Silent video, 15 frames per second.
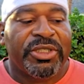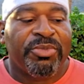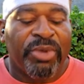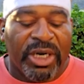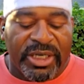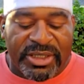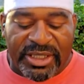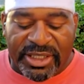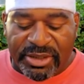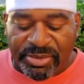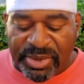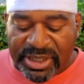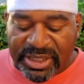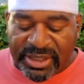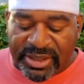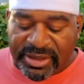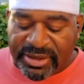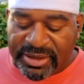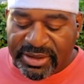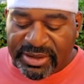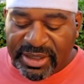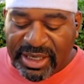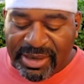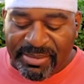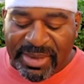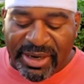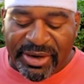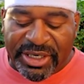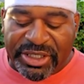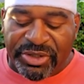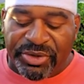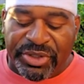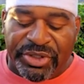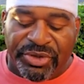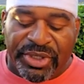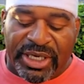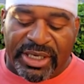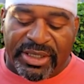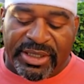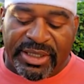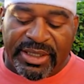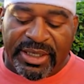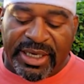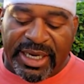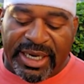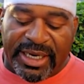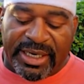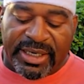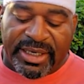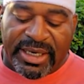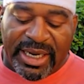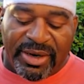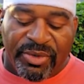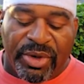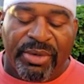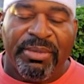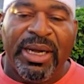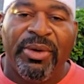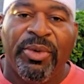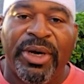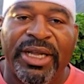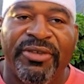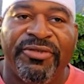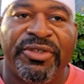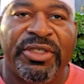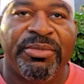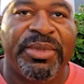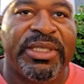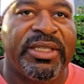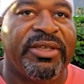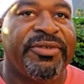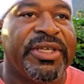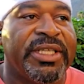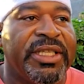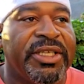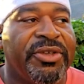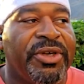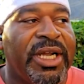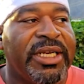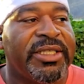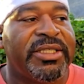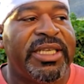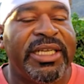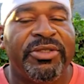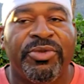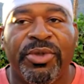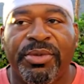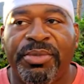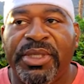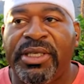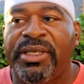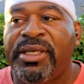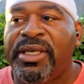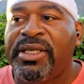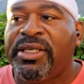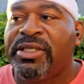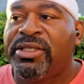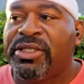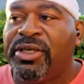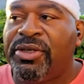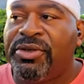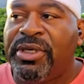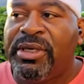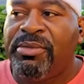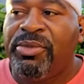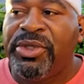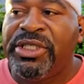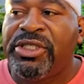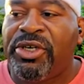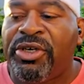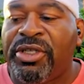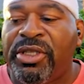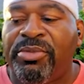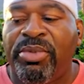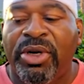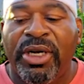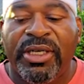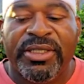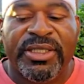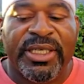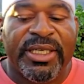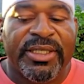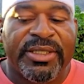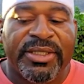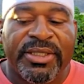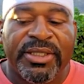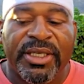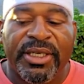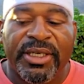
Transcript: this process because I'm married to a Ugandan, and I want my wife to be living in the United States with me. So we started the process